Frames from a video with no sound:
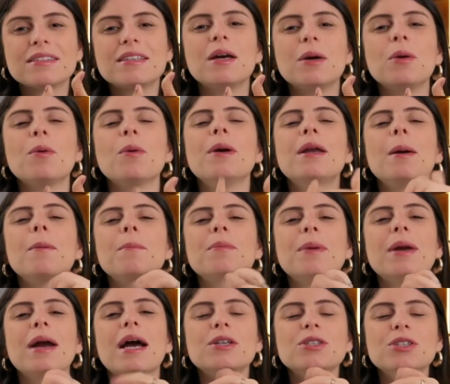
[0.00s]
It was a
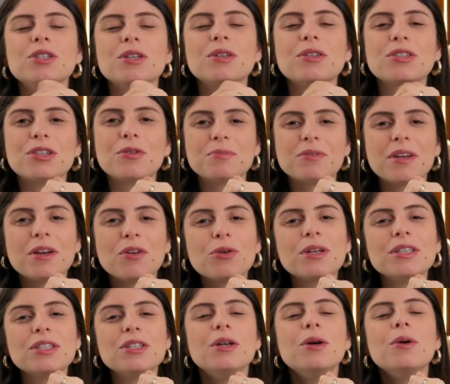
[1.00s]
pleasure to be
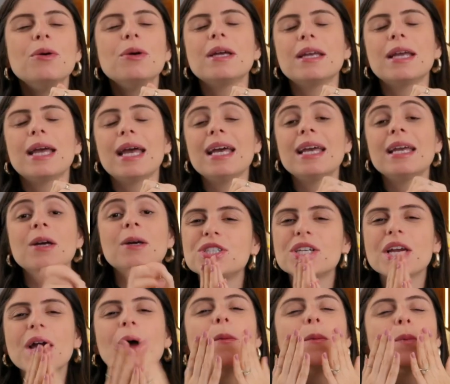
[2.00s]
with you today.
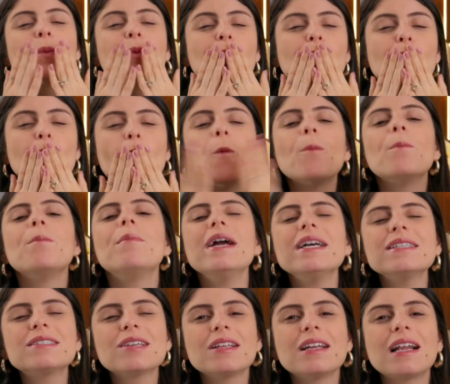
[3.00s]
A kiss from your
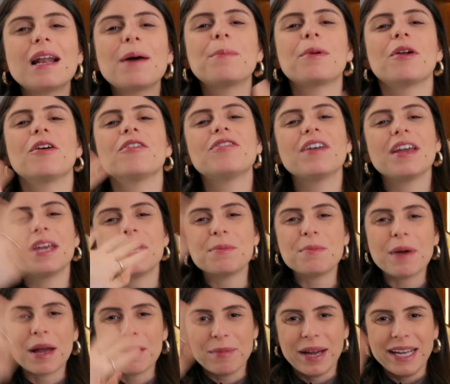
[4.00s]
teacher,
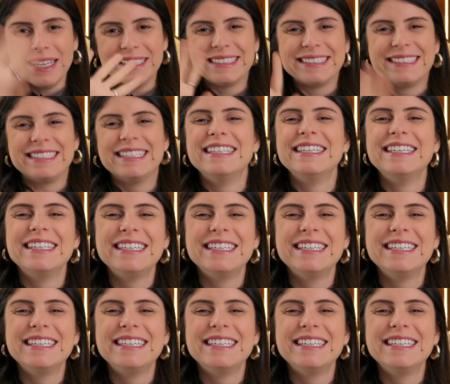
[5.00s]
and bye-bye.